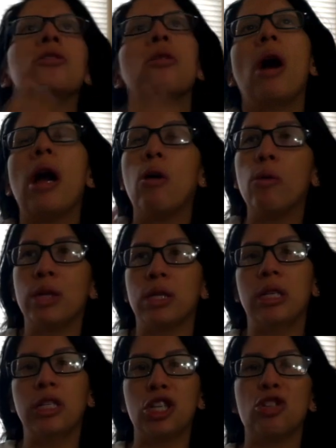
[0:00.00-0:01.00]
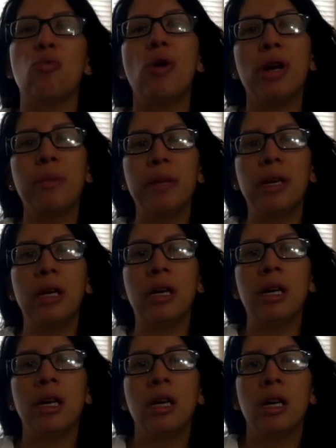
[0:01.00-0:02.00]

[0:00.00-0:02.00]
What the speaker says: So I always just want to be